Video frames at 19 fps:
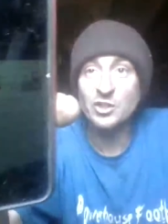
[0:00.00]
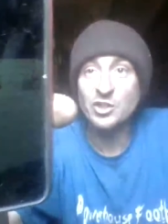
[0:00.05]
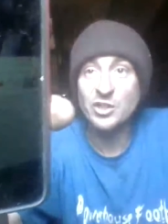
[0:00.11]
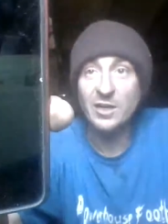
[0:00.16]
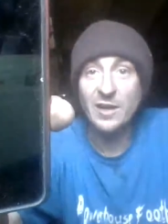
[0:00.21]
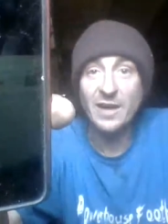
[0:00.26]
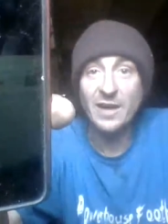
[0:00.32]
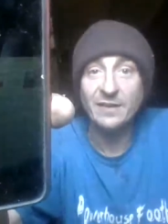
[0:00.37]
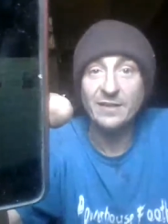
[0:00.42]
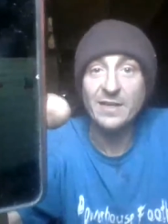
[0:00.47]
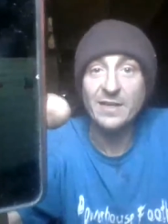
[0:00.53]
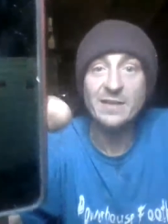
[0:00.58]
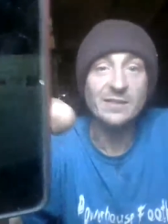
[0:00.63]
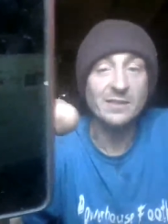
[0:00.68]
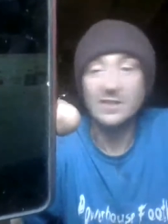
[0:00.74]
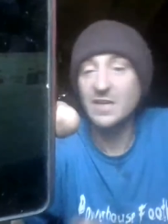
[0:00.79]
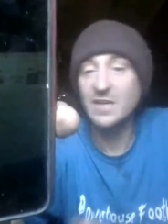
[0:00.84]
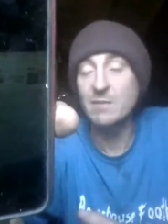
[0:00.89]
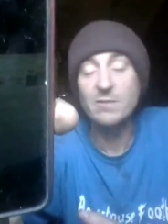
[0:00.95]
shit like
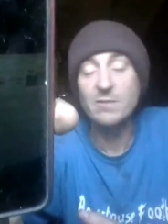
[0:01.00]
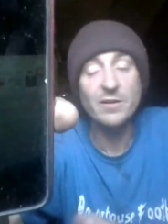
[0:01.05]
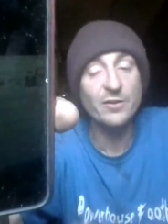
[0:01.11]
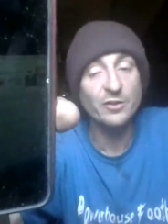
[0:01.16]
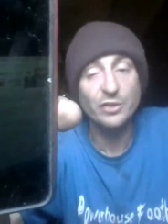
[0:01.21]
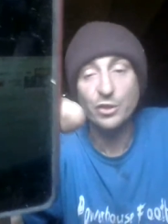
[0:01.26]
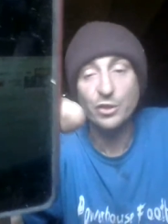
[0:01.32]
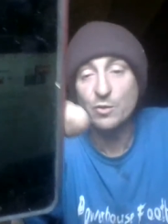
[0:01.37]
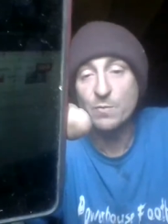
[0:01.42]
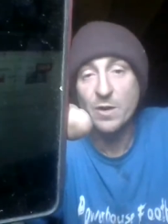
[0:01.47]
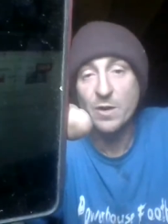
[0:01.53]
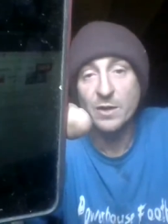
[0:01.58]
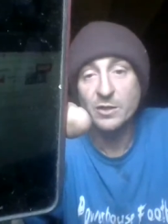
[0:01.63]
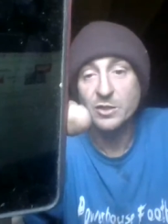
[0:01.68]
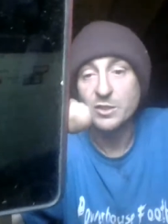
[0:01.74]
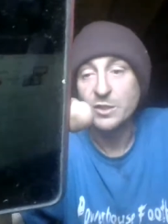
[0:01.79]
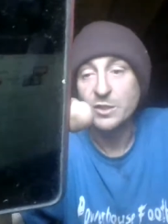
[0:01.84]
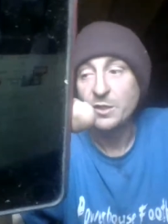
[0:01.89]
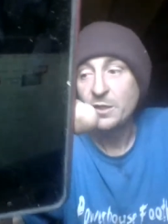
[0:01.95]
this. Give me the too
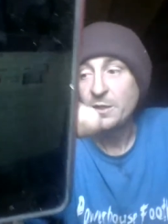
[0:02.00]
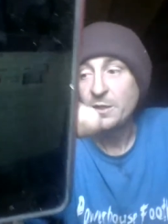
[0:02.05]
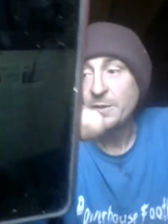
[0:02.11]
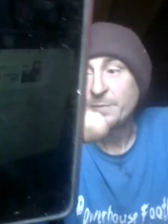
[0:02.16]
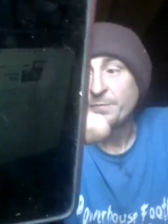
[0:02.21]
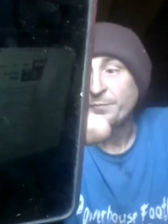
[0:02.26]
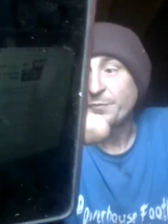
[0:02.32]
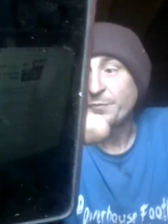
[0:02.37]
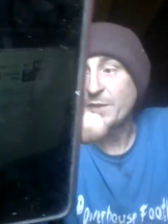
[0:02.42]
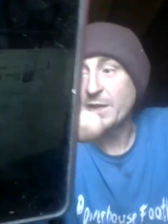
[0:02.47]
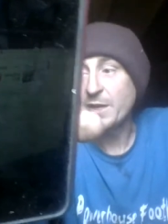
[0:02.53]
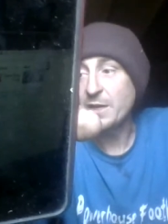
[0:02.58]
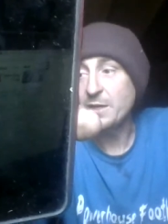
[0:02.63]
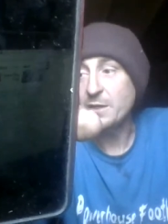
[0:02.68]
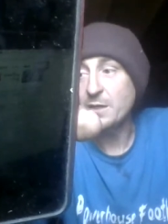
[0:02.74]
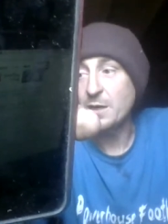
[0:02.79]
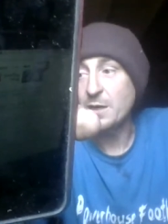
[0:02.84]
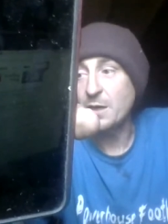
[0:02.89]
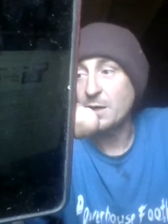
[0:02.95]
much.
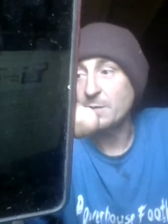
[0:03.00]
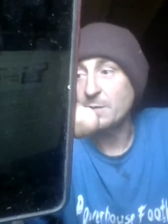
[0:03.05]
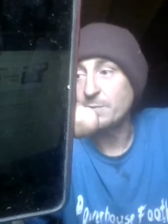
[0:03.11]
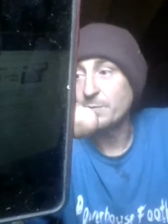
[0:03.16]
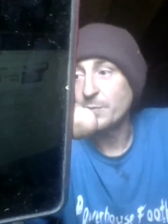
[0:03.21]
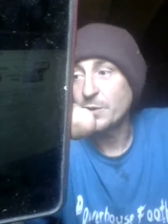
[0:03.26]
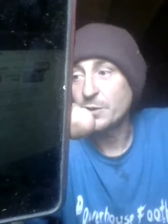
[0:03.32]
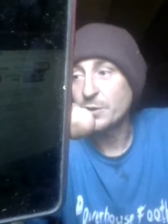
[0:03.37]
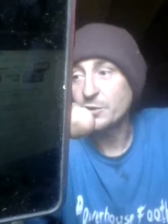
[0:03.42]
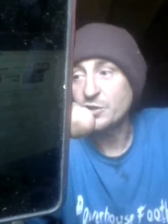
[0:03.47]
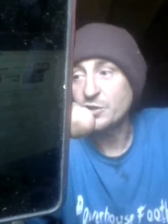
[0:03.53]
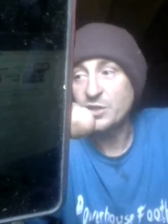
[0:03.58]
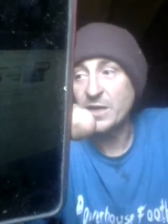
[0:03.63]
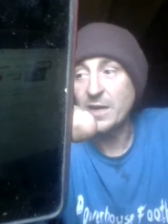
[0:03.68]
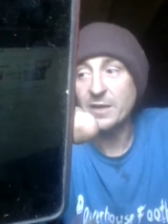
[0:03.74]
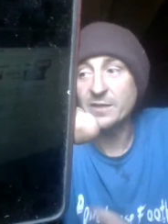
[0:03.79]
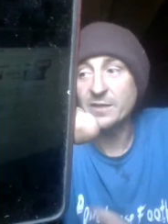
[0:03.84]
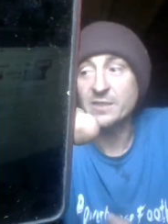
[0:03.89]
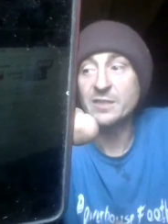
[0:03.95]
They, um, she
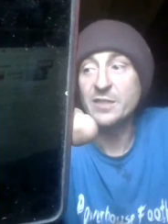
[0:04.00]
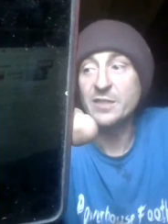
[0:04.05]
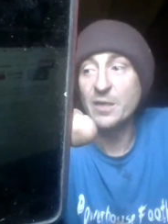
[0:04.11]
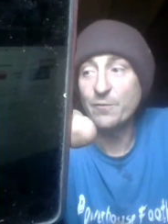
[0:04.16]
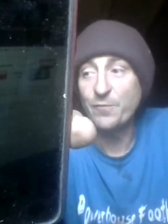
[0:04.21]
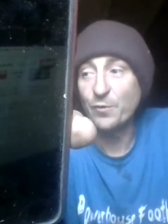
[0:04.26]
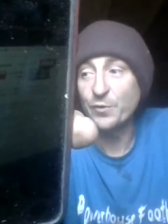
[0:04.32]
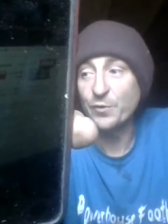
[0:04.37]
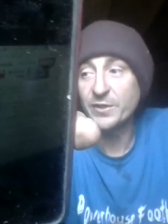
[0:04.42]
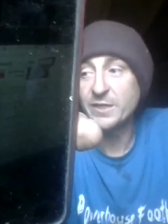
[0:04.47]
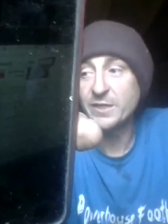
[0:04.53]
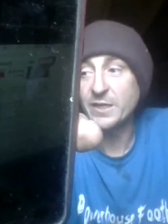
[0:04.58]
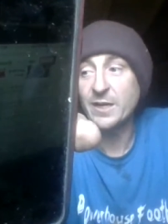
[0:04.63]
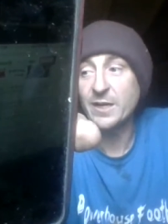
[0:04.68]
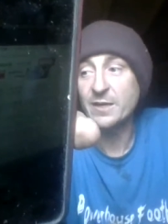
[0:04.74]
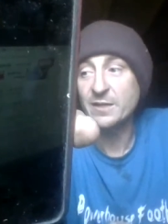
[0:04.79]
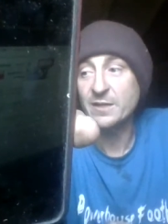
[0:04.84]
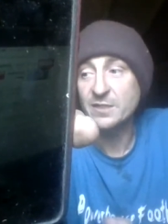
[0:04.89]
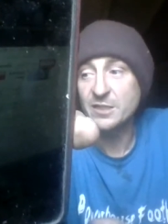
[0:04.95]
had a sniffle. The kid
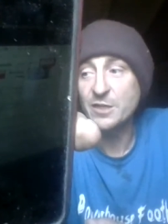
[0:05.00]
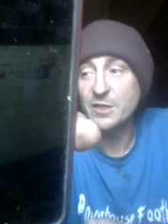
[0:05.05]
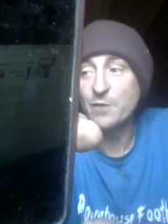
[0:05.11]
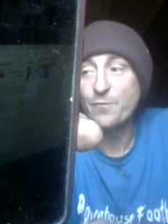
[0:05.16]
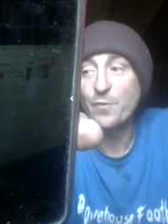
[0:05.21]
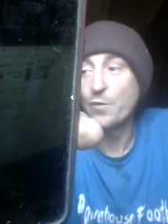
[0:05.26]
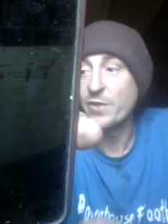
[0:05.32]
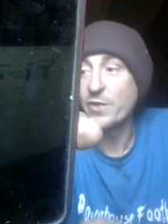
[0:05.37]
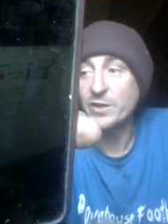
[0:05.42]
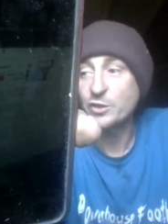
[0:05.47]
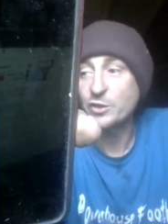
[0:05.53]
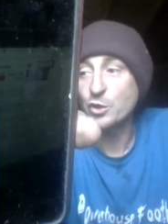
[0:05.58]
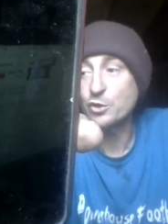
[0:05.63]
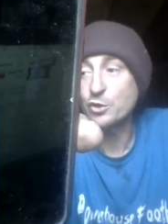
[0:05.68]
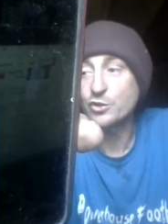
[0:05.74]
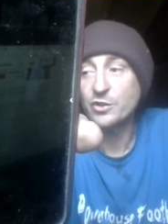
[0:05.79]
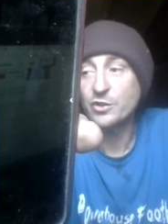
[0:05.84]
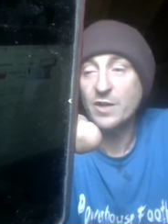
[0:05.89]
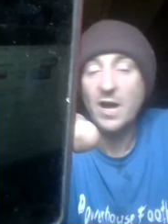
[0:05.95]
had a sniffle, and they took
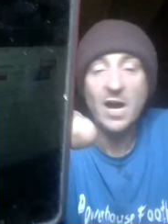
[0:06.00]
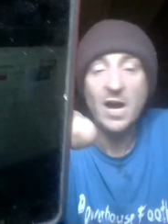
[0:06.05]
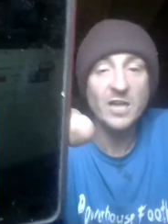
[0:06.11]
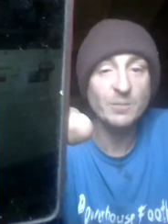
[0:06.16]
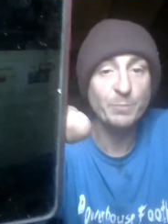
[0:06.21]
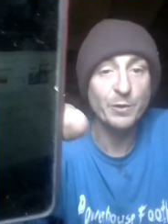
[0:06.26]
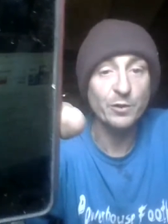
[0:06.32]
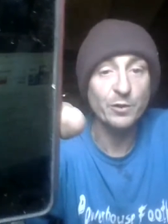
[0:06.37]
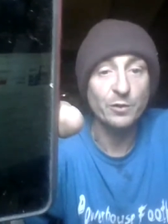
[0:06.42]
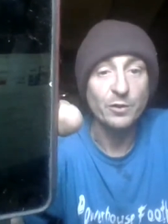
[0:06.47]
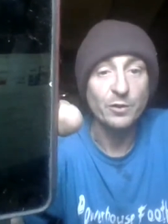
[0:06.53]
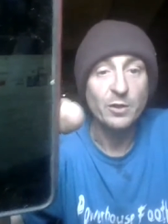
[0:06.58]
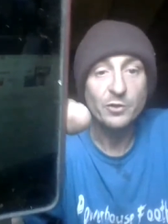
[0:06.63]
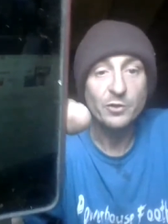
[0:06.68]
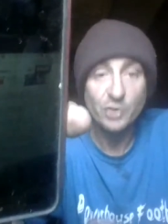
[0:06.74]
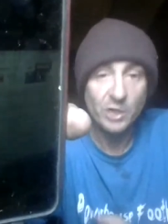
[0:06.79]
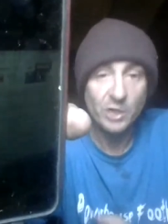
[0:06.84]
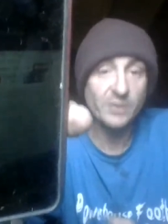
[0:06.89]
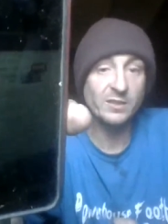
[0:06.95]
her to the hospital
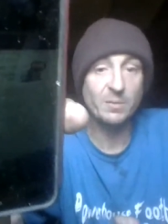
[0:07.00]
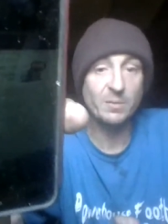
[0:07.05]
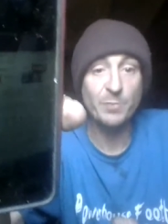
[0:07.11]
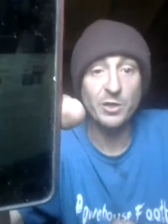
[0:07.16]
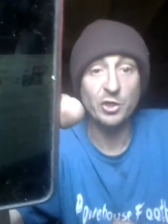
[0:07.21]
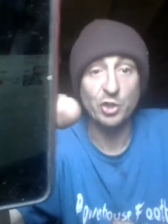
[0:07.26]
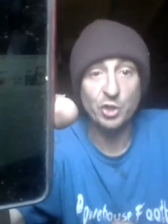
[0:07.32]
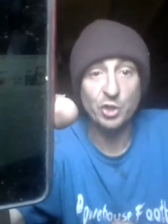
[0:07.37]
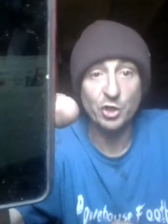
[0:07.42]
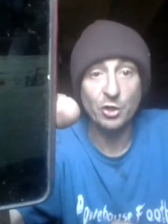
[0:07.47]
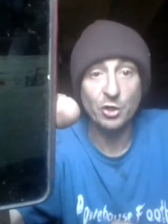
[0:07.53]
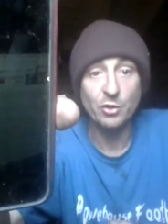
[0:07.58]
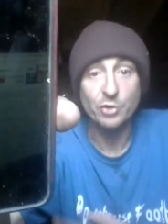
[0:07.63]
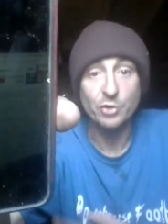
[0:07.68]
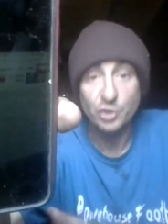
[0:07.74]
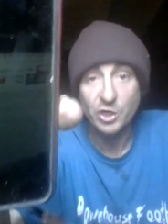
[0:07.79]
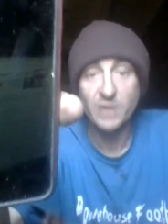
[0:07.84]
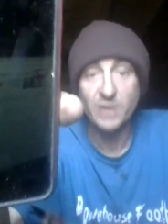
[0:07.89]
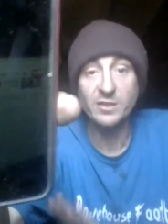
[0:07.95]
just to be
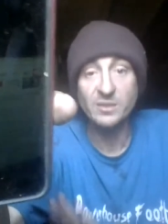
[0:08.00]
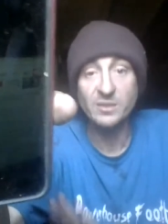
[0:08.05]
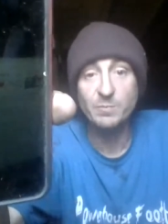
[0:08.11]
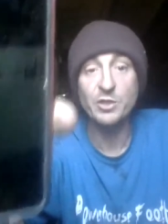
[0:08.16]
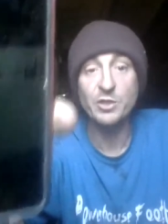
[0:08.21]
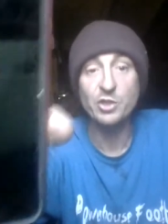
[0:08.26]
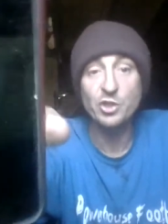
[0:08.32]
sure, just to be